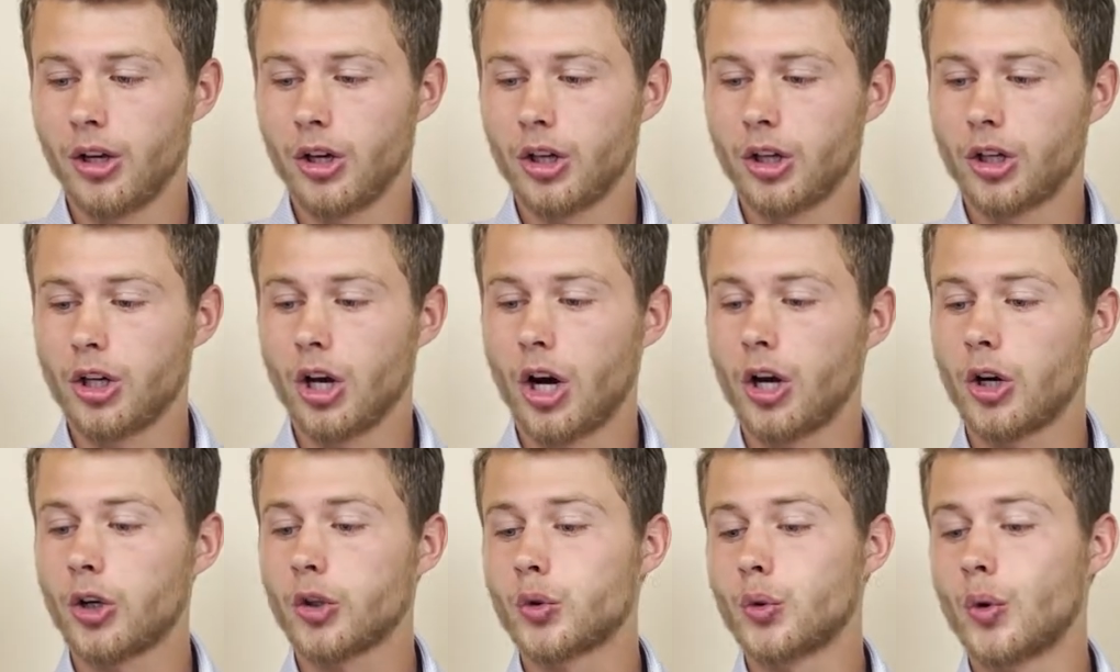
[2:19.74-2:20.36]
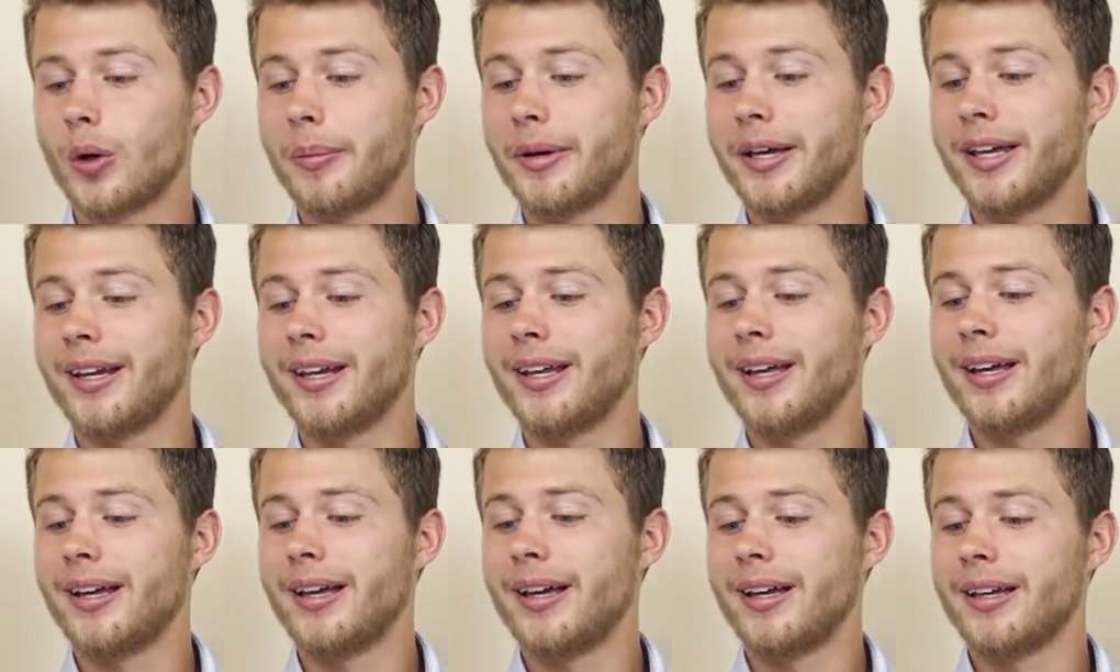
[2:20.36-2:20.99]
Congresswomen
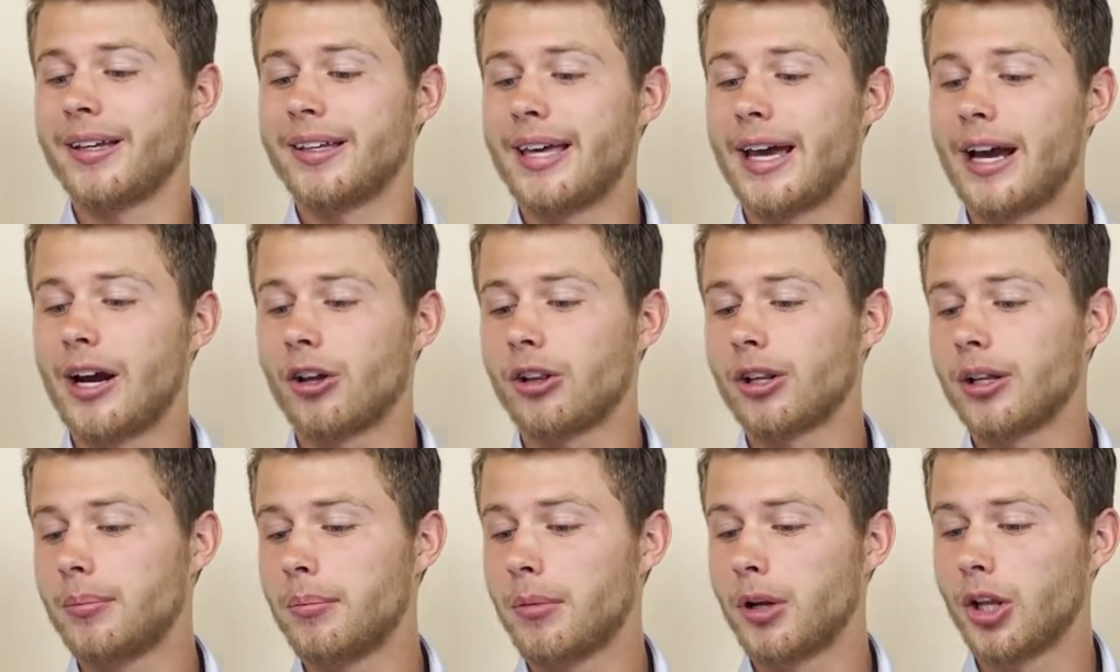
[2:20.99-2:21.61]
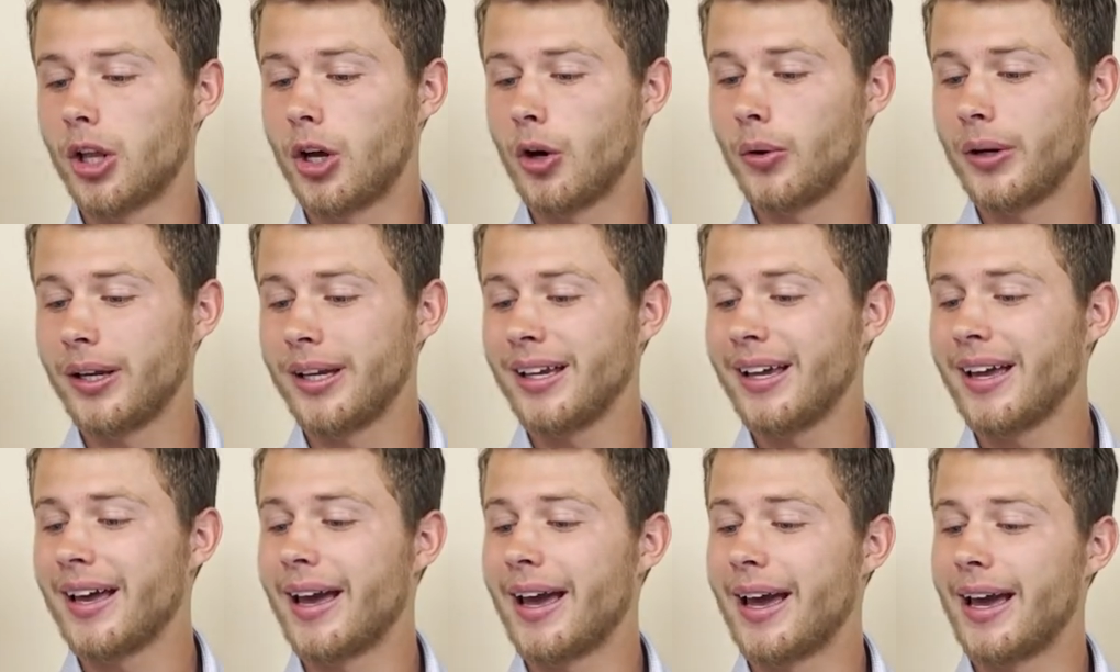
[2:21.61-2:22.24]
Carolyn
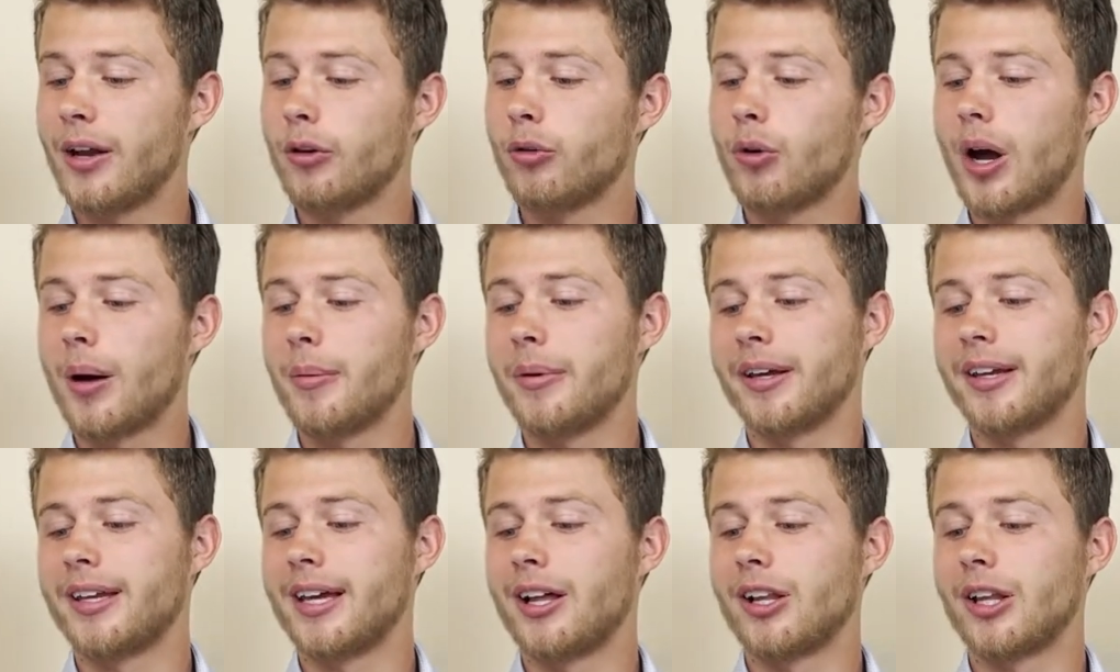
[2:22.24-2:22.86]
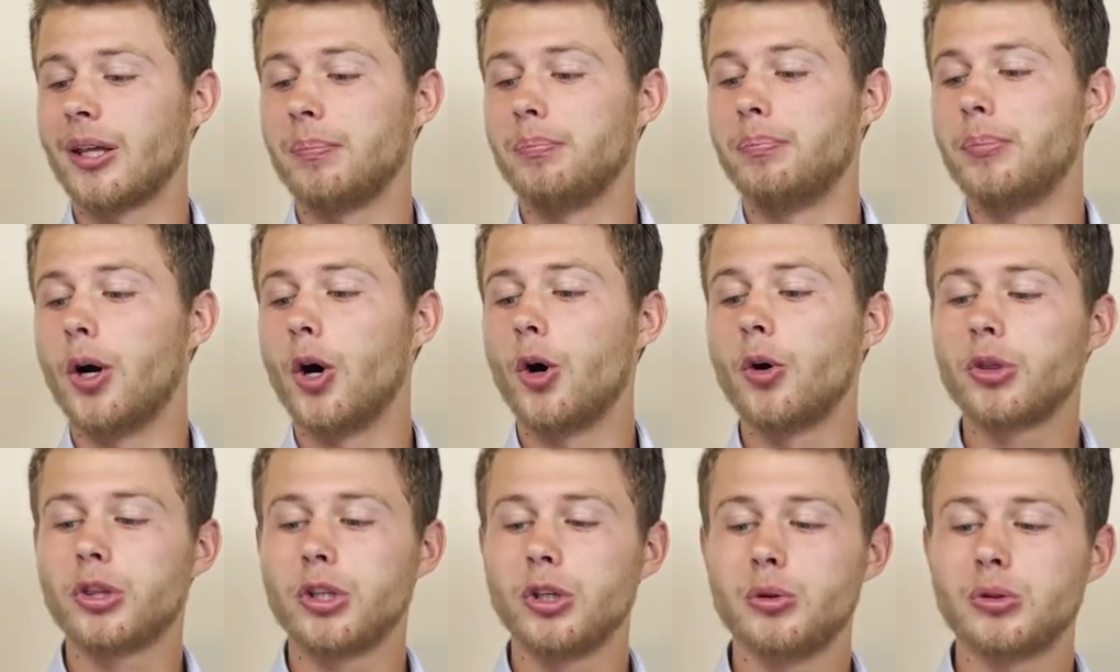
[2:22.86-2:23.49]
Maloney and Robin Kelly
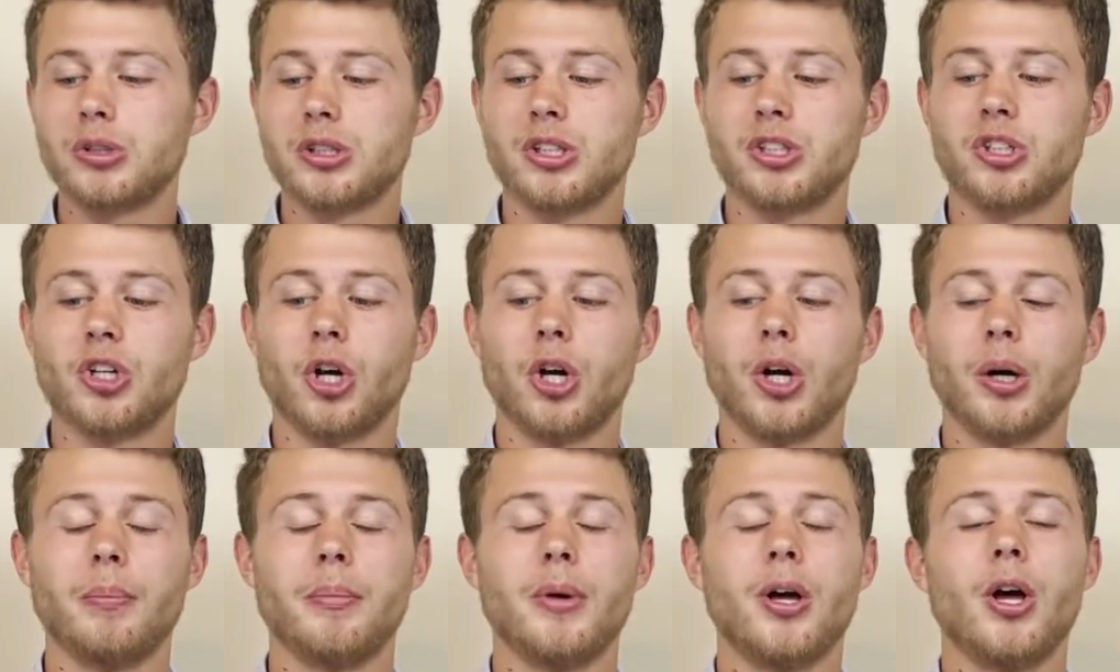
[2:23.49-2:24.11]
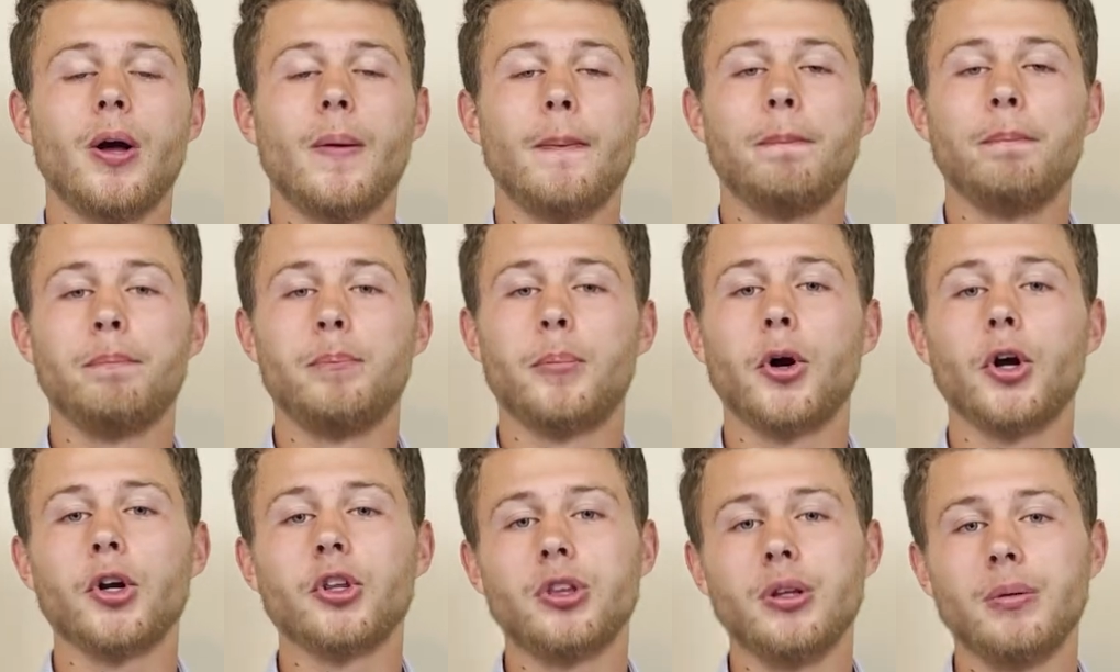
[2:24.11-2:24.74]
both used the term
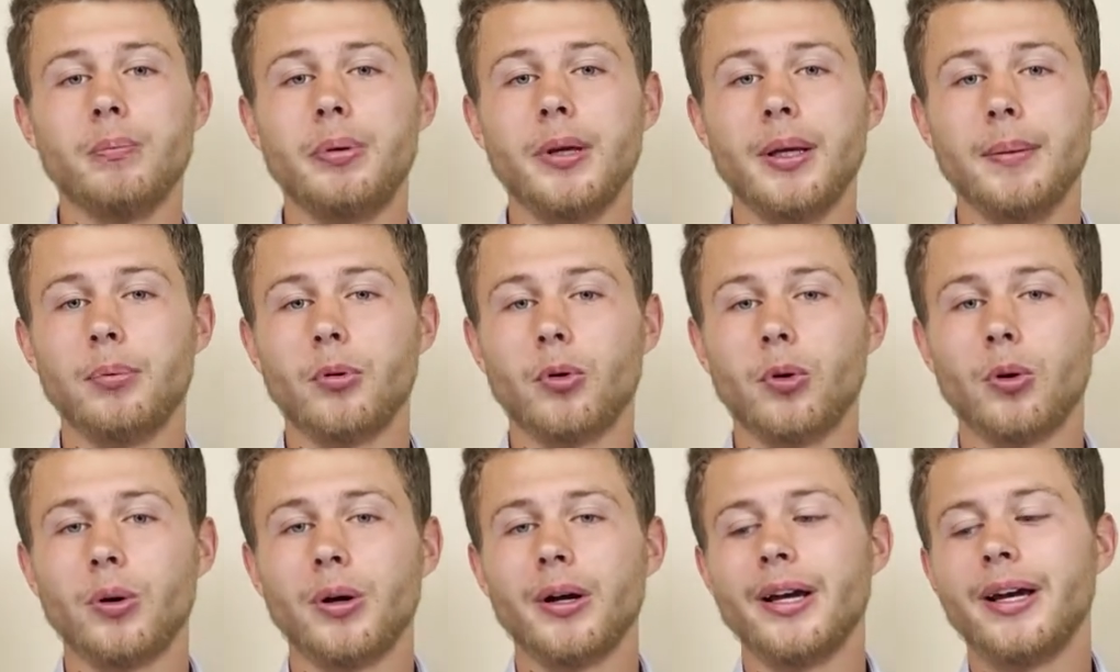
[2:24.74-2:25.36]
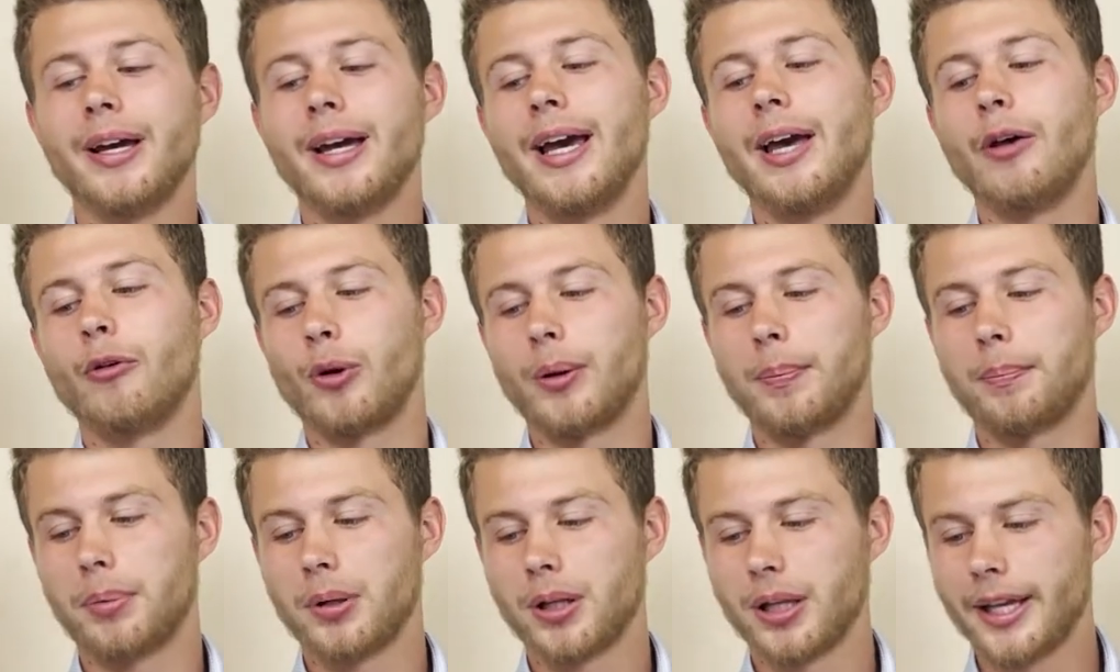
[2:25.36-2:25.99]
birthing people in
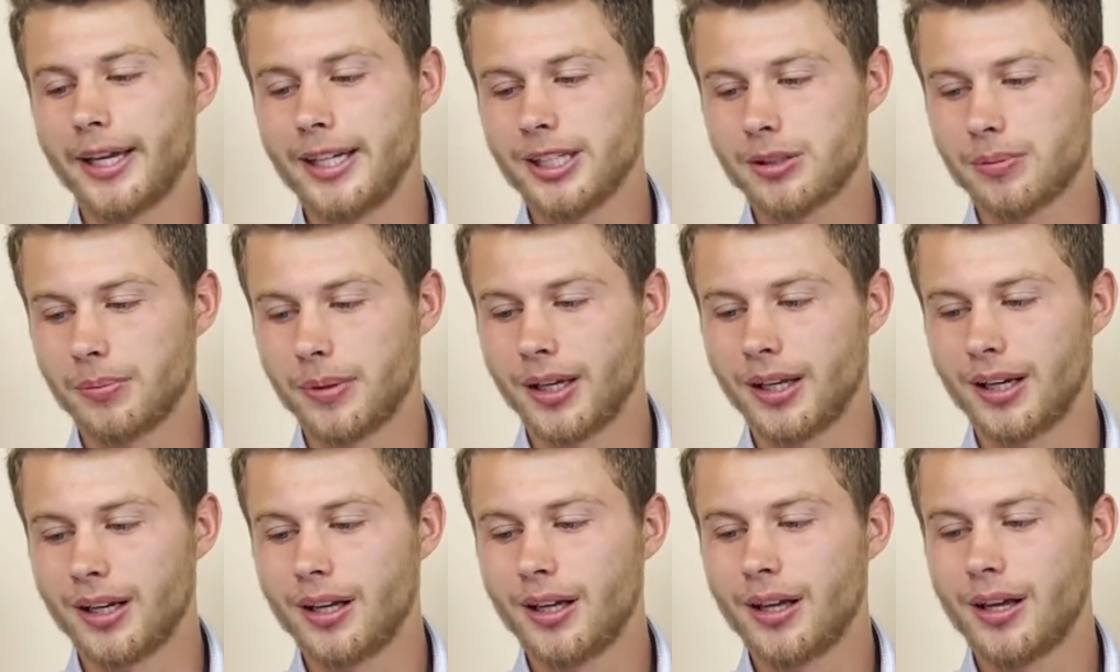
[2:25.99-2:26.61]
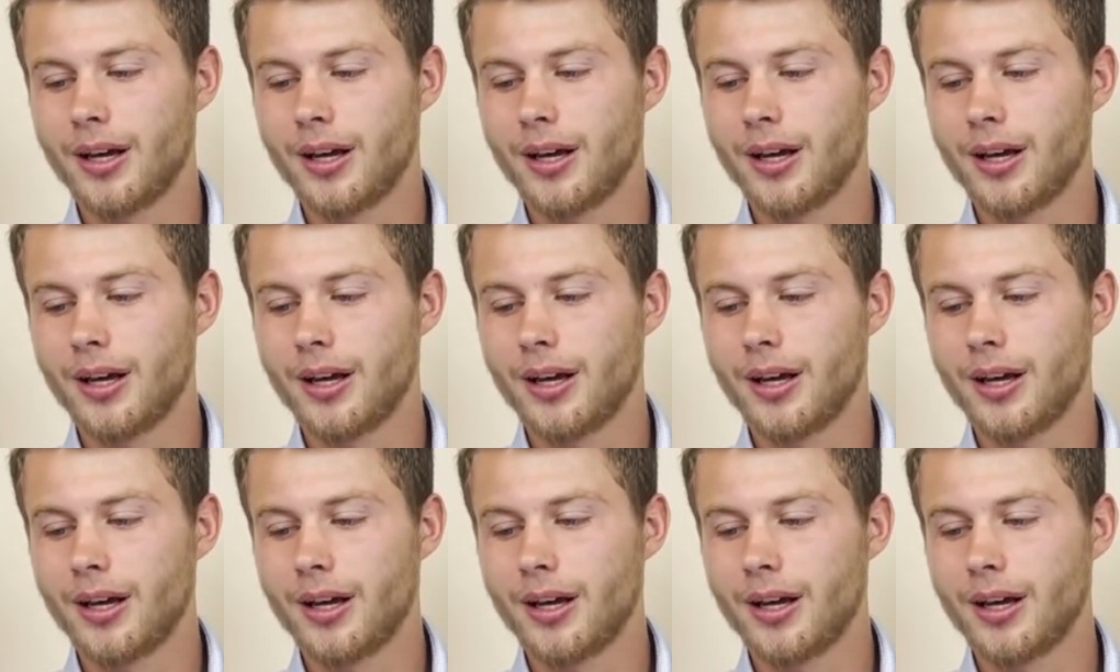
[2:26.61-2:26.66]
replacement